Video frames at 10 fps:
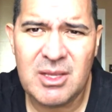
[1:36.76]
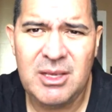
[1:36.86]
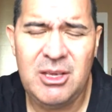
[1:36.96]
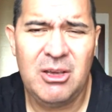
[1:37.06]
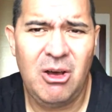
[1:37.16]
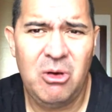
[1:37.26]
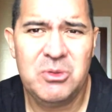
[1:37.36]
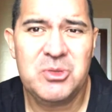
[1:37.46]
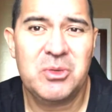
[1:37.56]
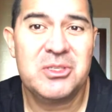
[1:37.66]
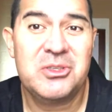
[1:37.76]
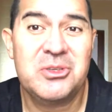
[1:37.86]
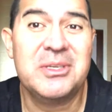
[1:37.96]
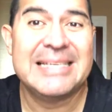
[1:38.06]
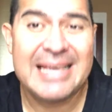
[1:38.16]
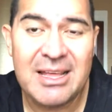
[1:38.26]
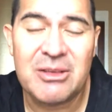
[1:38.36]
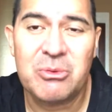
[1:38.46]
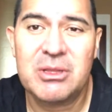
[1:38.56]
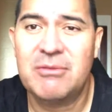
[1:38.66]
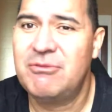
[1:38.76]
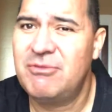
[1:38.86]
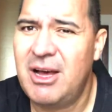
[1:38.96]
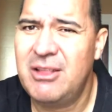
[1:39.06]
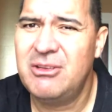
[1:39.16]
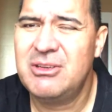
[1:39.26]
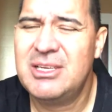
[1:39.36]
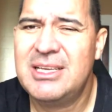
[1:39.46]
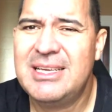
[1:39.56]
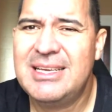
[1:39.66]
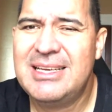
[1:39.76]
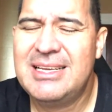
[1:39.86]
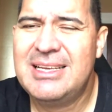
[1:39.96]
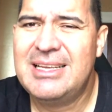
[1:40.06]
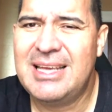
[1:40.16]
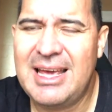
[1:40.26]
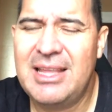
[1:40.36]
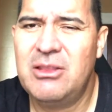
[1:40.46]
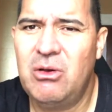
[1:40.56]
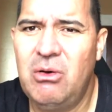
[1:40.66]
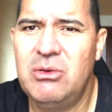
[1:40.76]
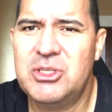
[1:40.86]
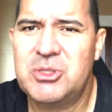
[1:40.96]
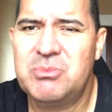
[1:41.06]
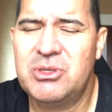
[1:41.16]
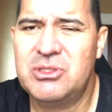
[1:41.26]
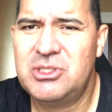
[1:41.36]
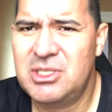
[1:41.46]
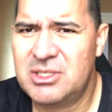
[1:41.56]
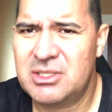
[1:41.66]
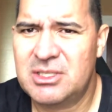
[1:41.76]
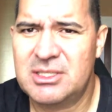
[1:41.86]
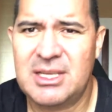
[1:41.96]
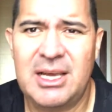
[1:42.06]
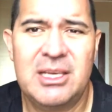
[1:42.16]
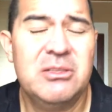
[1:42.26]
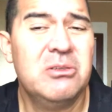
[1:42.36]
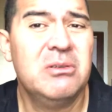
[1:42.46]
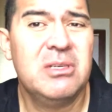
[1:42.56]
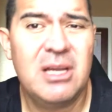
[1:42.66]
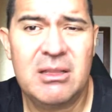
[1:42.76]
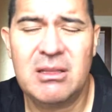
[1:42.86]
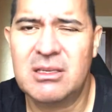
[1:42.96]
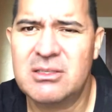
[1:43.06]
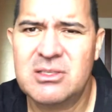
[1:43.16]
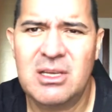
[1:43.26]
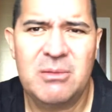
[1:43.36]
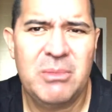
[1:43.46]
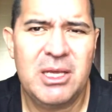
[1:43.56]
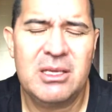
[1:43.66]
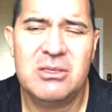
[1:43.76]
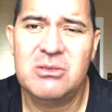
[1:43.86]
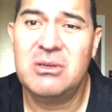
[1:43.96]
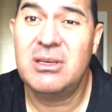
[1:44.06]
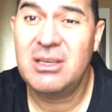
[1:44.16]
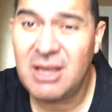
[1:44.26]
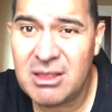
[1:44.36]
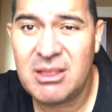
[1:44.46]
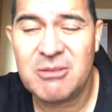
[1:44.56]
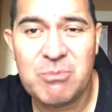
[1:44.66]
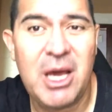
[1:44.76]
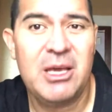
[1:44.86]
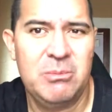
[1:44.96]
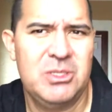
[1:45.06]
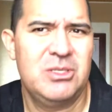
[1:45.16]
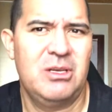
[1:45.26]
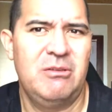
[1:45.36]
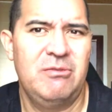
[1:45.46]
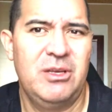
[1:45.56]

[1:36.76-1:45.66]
He always was together with the Father and the Holy Spirit. Jesus says, I can do nothing. The Son of Man can do nothing by Himself.